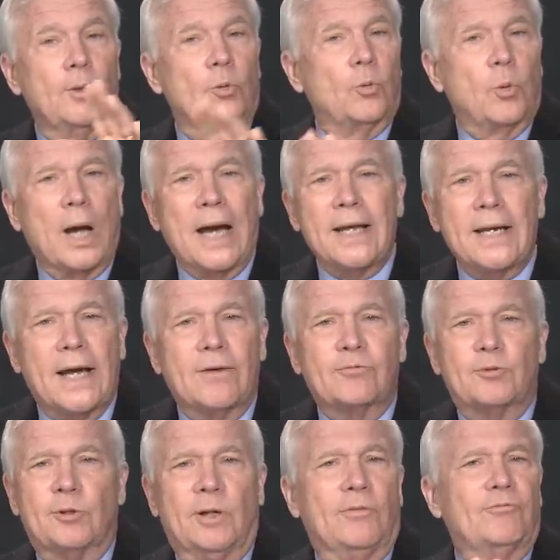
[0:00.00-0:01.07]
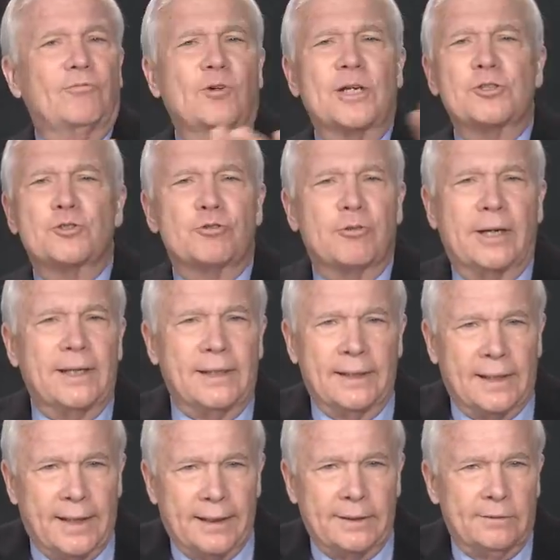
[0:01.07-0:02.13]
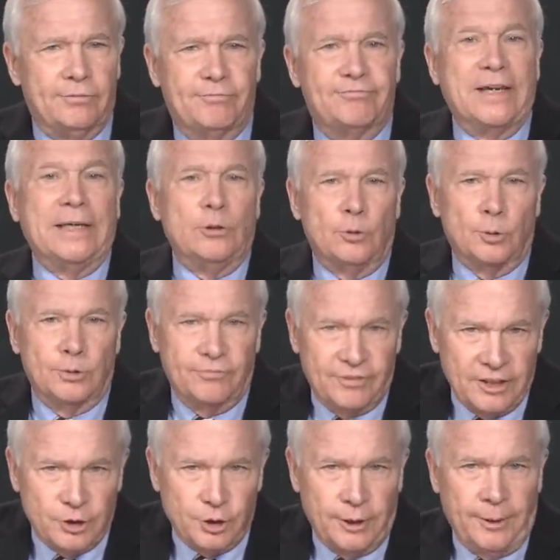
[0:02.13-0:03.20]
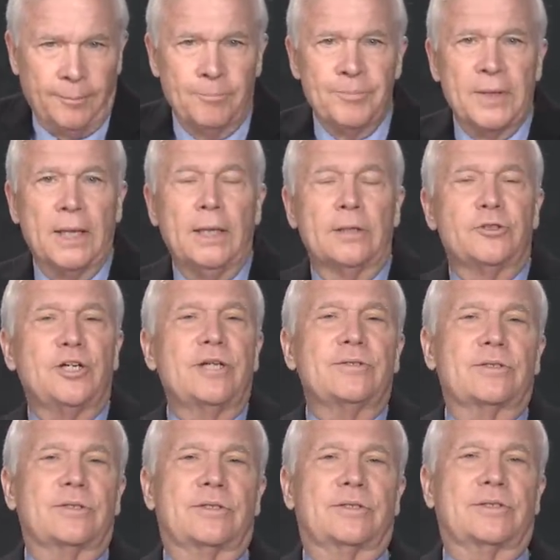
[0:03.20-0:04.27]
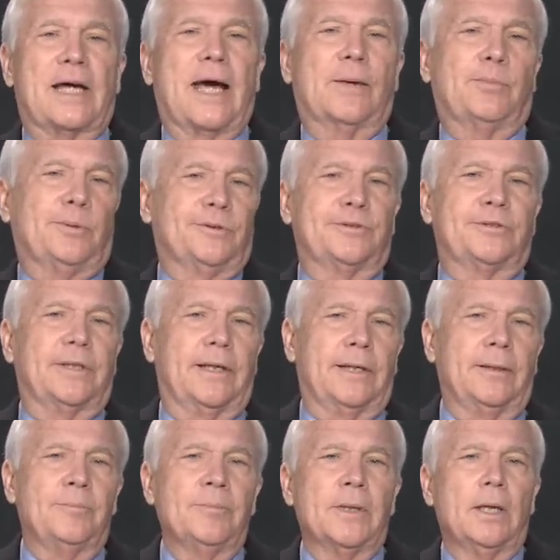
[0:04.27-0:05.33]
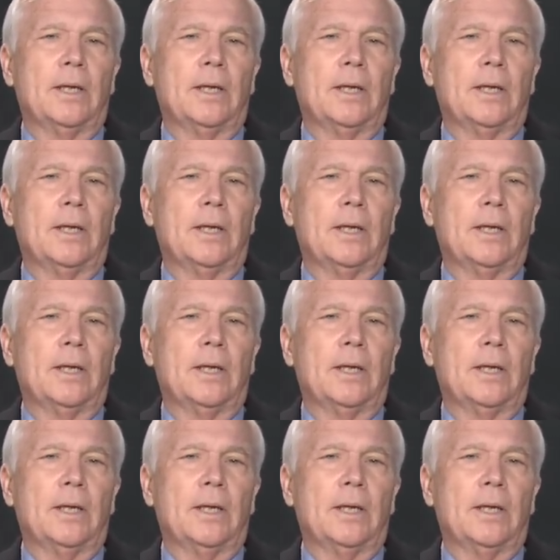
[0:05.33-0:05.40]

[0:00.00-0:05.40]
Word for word: Right after a frustrating night of failed fishing, Jesus' disciples say,